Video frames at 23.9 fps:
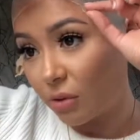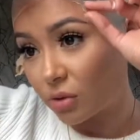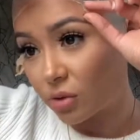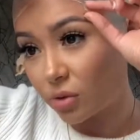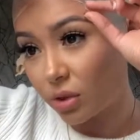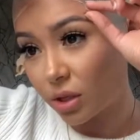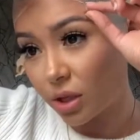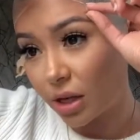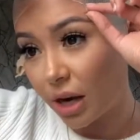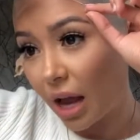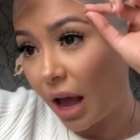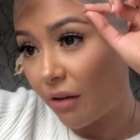was
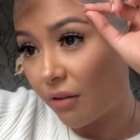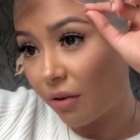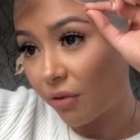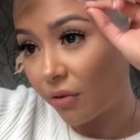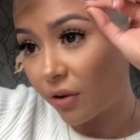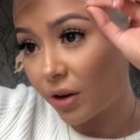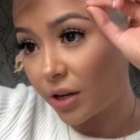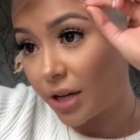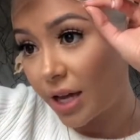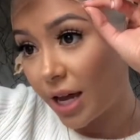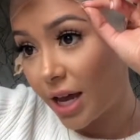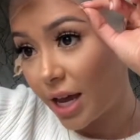only gonna have it
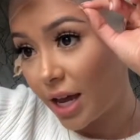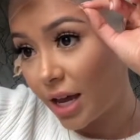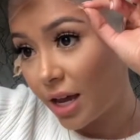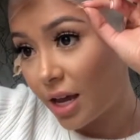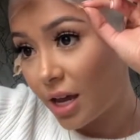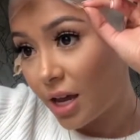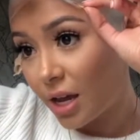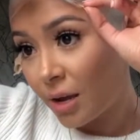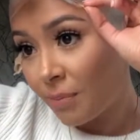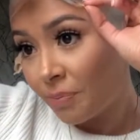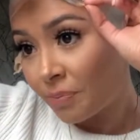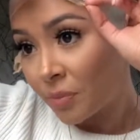for a day.
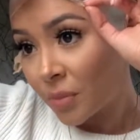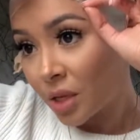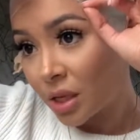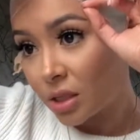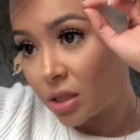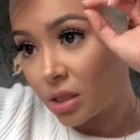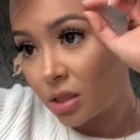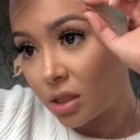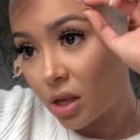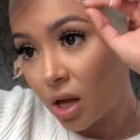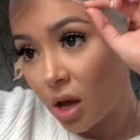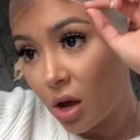
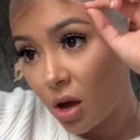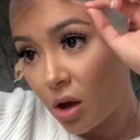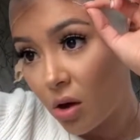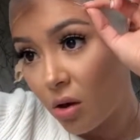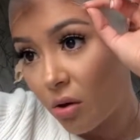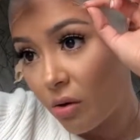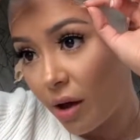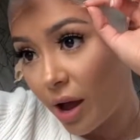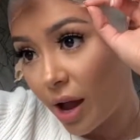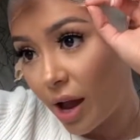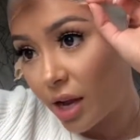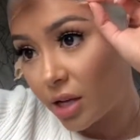
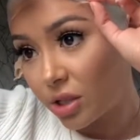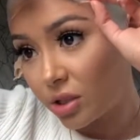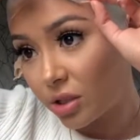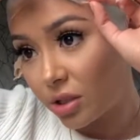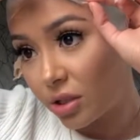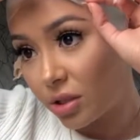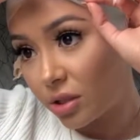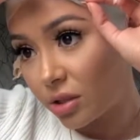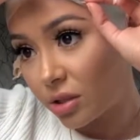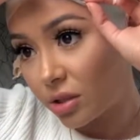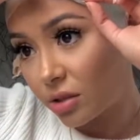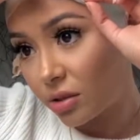So I
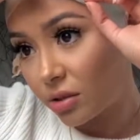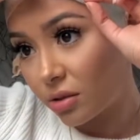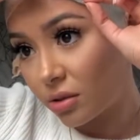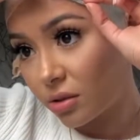just